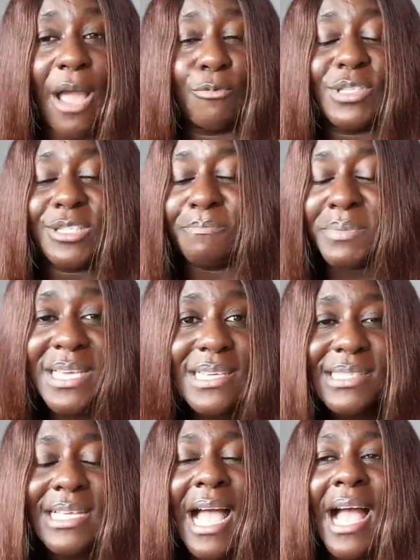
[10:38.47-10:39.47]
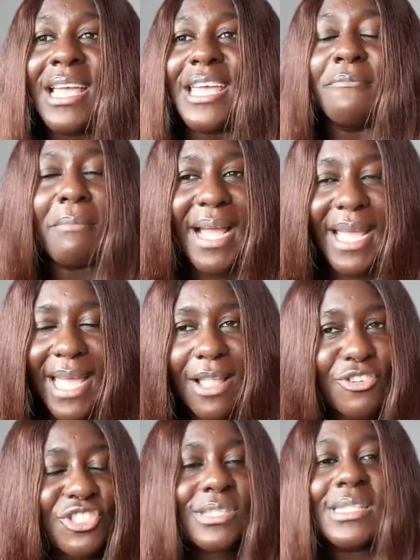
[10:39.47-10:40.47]
I was pissed in my
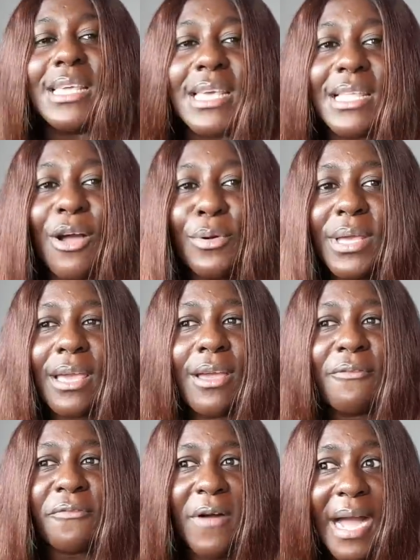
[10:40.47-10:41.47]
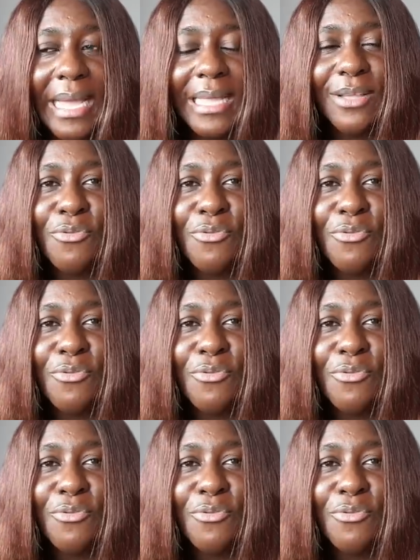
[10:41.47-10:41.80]
head, I was just thinking that okay, fine,